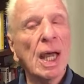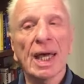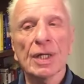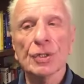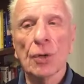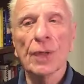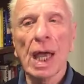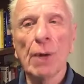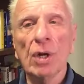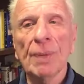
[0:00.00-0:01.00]
And so
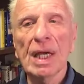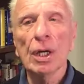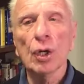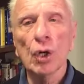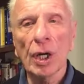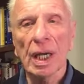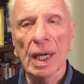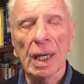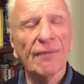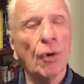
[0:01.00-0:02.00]
they would be
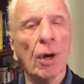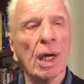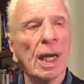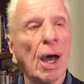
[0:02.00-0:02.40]
looking for an